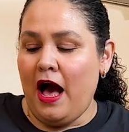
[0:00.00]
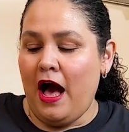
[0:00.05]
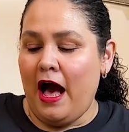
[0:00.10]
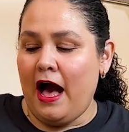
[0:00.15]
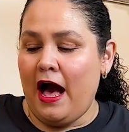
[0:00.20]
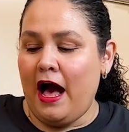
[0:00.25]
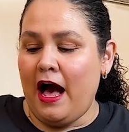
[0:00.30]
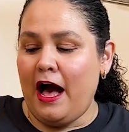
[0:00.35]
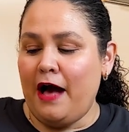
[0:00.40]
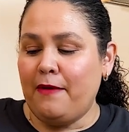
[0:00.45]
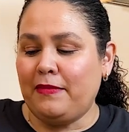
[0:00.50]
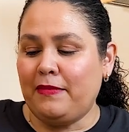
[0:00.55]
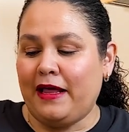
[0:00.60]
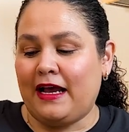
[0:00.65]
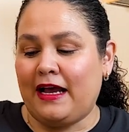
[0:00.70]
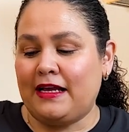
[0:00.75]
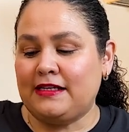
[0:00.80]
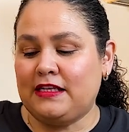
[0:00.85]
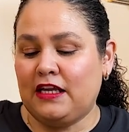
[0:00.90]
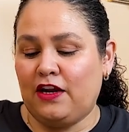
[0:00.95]
Like
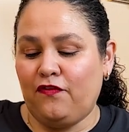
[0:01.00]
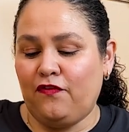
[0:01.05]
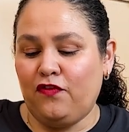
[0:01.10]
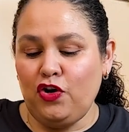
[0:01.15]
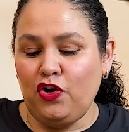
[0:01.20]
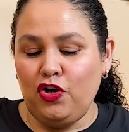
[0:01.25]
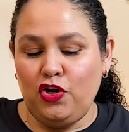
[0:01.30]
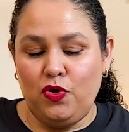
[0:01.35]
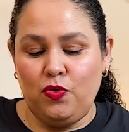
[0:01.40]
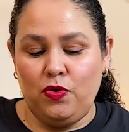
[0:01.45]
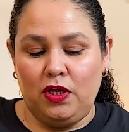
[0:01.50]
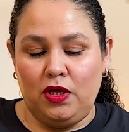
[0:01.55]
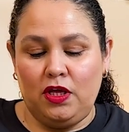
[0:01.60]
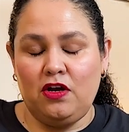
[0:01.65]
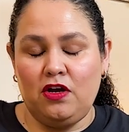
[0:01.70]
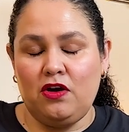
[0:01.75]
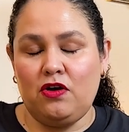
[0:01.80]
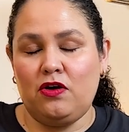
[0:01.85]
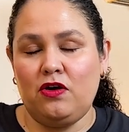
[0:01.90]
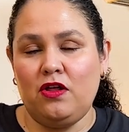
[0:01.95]
I said, if you're new
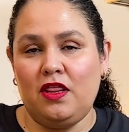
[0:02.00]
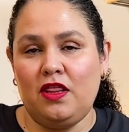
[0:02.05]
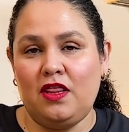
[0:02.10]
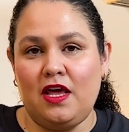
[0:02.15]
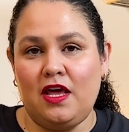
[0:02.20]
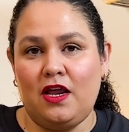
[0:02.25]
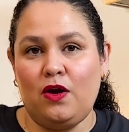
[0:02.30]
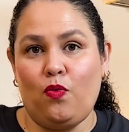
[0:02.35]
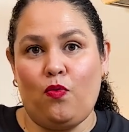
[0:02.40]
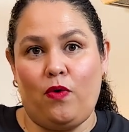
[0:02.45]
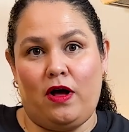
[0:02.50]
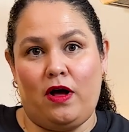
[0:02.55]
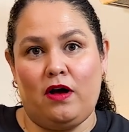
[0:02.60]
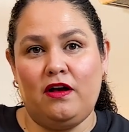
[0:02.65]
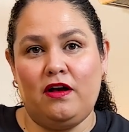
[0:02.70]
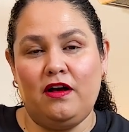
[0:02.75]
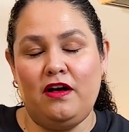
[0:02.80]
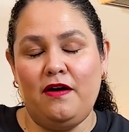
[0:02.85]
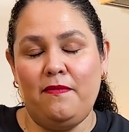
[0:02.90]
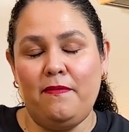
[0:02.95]
here, then
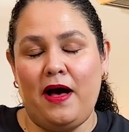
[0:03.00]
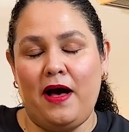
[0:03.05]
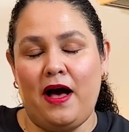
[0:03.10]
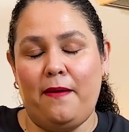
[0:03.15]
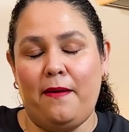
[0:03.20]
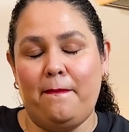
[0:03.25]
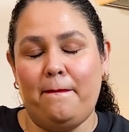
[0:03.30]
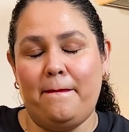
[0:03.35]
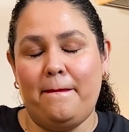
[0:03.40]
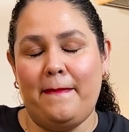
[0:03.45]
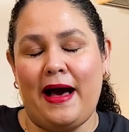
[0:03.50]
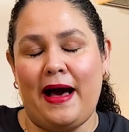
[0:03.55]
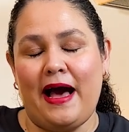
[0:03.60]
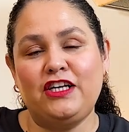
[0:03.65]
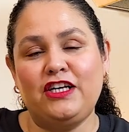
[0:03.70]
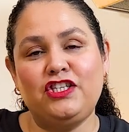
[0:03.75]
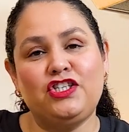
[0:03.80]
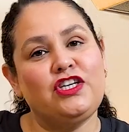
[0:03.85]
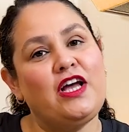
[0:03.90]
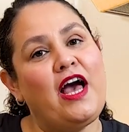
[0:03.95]
welcome. My
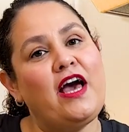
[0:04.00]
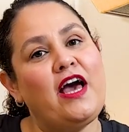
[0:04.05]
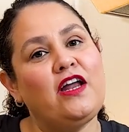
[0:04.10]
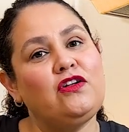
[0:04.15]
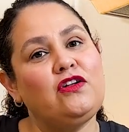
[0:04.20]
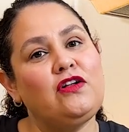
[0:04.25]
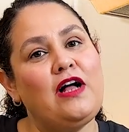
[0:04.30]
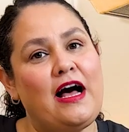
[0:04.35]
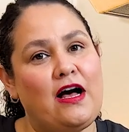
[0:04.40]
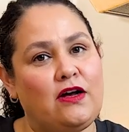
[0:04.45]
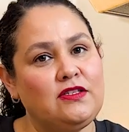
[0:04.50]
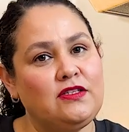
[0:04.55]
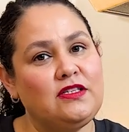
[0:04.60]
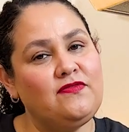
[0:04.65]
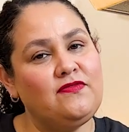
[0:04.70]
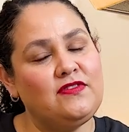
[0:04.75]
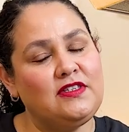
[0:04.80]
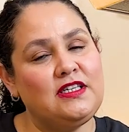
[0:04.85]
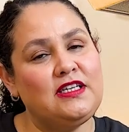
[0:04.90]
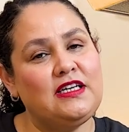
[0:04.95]
channel, House of
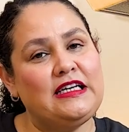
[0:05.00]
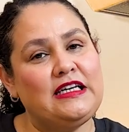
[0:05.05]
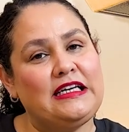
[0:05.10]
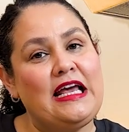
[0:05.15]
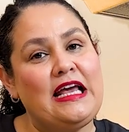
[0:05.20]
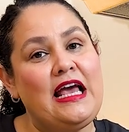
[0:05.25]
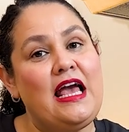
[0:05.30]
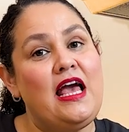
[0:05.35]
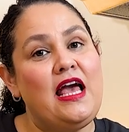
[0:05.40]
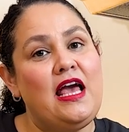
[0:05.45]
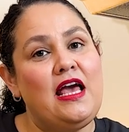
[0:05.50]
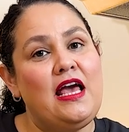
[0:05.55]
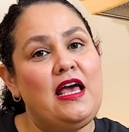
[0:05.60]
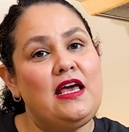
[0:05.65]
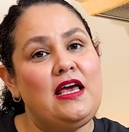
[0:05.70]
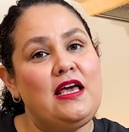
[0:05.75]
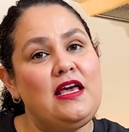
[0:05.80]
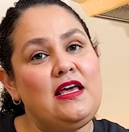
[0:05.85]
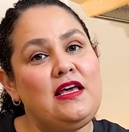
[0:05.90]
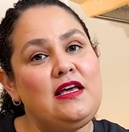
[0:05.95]
Sid,
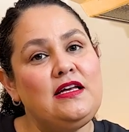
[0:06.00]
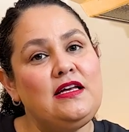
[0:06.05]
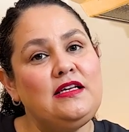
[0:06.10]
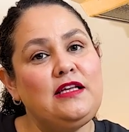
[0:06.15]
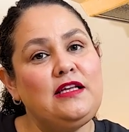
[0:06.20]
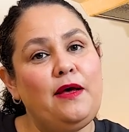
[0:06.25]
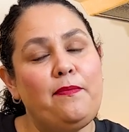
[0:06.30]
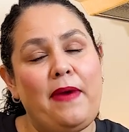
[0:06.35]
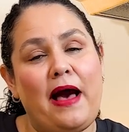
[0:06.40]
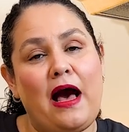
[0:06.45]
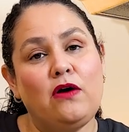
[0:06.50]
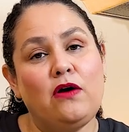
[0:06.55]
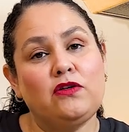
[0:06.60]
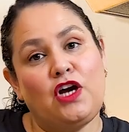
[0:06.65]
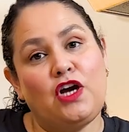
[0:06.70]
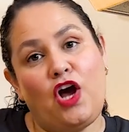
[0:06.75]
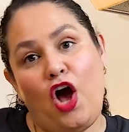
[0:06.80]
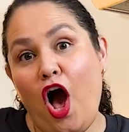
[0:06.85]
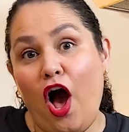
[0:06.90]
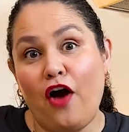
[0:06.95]
is about
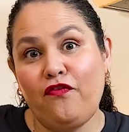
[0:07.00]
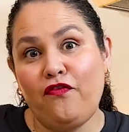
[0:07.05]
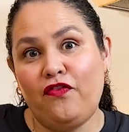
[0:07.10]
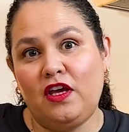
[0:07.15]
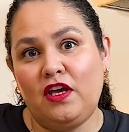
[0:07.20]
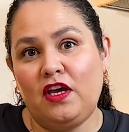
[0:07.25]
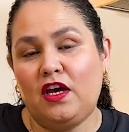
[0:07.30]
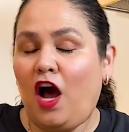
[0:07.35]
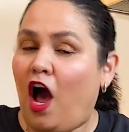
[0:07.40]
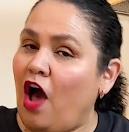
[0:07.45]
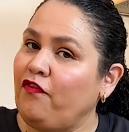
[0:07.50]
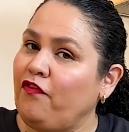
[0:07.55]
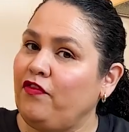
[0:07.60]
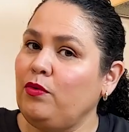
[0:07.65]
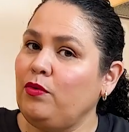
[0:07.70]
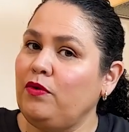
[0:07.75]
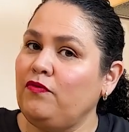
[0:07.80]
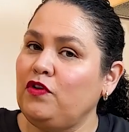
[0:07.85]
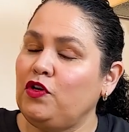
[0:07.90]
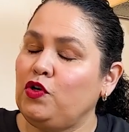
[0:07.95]
coffee
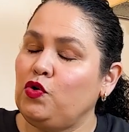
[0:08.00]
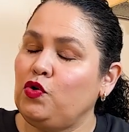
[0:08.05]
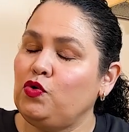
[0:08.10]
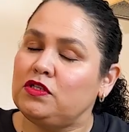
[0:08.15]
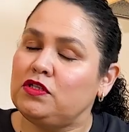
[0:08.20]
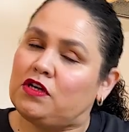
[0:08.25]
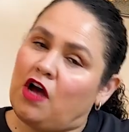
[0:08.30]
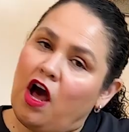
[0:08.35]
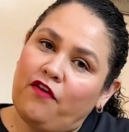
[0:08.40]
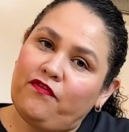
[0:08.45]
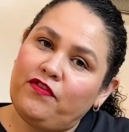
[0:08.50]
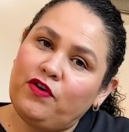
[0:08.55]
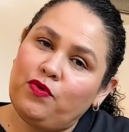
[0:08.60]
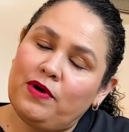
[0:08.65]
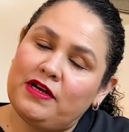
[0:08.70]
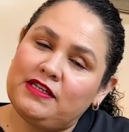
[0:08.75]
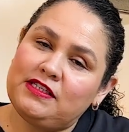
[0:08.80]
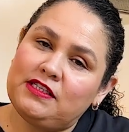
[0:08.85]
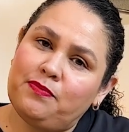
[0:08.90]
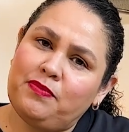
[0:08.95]
reviews, coffee
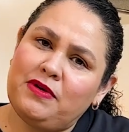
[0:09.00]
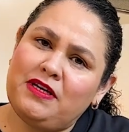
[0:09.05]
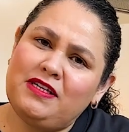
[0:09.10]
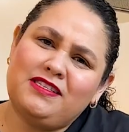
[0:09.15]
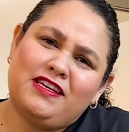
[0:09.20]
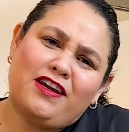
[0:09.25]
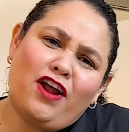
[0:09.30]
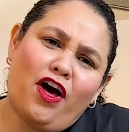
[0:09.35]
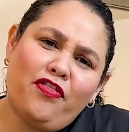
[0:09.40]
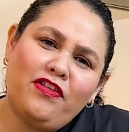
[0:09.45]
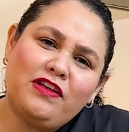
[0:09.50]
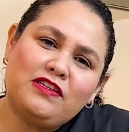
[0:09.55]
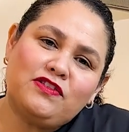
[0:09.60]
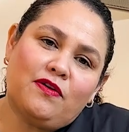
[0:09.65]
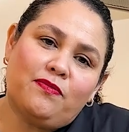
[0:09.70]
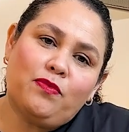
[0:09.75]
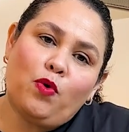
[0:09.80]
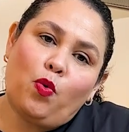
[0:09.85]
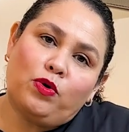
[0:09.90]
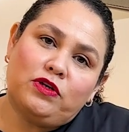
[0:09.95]
recipes, and all things
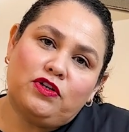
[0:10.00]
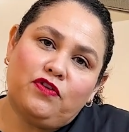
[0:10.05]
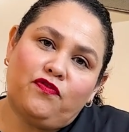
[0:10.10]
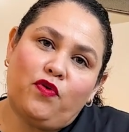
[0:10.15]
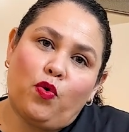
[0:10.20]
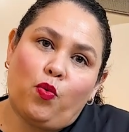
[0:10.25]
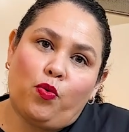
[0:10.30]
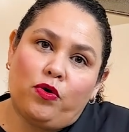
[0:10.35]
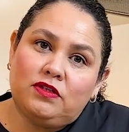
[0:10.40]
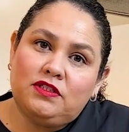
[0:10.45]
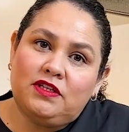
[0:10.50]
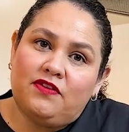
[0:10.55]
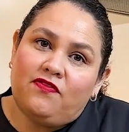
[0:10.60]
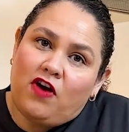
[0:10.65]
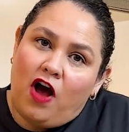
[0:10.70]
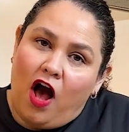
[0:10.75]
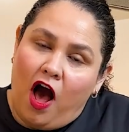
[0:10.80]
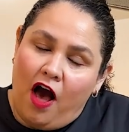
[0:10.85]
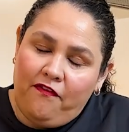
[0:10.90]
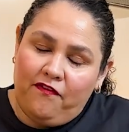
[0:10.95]
from the wonderful world of
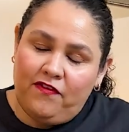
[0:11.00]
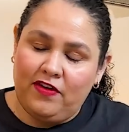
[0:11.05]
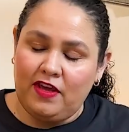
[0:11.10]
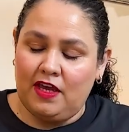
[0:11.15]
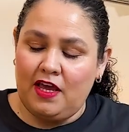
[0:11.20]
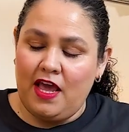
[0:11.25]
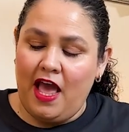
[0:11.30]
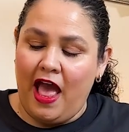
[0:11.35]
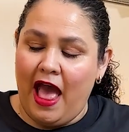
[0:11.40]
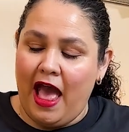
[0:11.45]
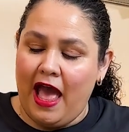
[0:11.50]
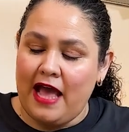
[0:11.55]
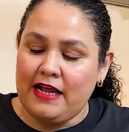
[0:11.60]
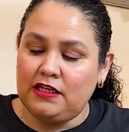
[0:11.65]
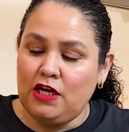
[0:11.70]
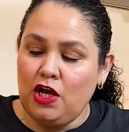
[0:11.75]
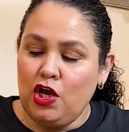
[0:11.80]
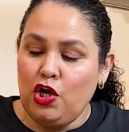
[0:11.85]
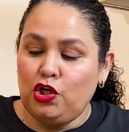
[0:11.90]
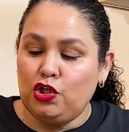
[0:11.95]
coffee. And
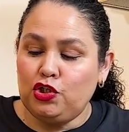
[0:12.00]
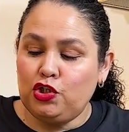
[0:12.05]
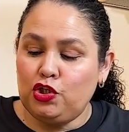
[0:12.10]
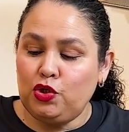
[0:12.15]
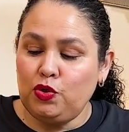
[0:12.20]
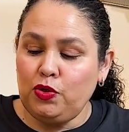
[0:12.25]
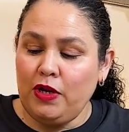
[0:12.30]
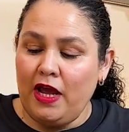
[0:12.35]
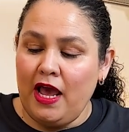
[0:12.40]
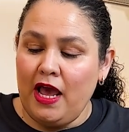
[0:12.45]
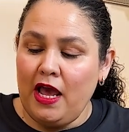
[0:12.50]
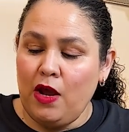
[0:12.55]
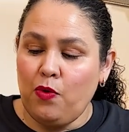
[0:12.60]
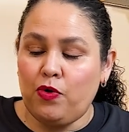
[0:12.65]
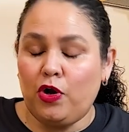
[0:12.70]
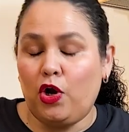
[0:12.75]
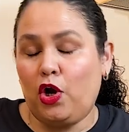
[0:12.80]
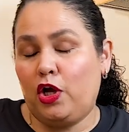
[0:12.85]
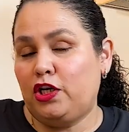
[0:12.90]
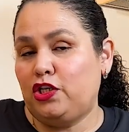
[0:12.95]
today we're
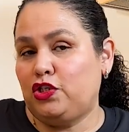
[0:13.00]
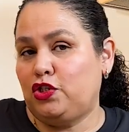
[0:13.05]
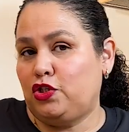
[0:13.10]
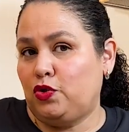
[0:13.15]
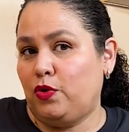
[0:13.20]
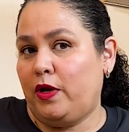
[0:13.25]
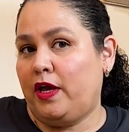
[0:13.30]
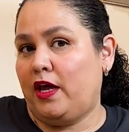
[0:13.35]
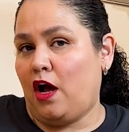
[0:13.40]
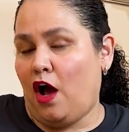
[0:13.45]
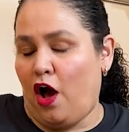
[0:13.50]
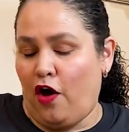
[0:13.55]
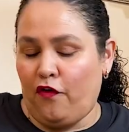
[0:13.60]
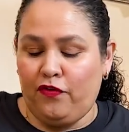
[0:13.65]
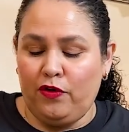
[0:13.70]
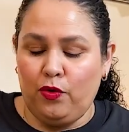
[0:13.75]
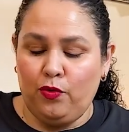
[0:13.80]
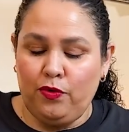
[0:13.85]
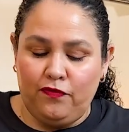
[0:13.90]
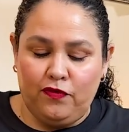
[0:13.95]
going to do a
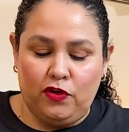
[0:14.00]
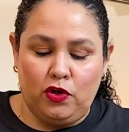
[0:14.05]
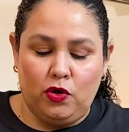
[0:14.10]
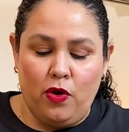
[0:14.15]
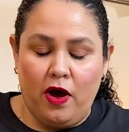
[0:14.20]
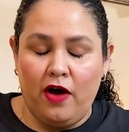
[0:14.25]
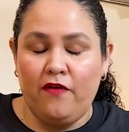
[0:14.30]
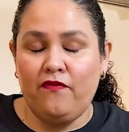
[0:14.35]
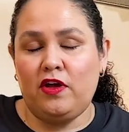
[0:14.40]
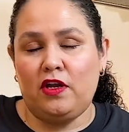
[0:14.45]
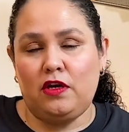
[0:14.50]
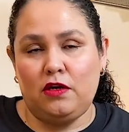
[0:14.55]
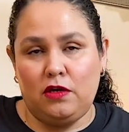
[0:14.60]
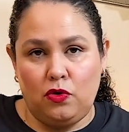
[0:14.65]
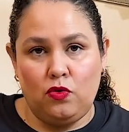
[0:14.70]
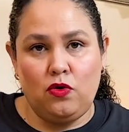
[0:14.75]
coffee review of a new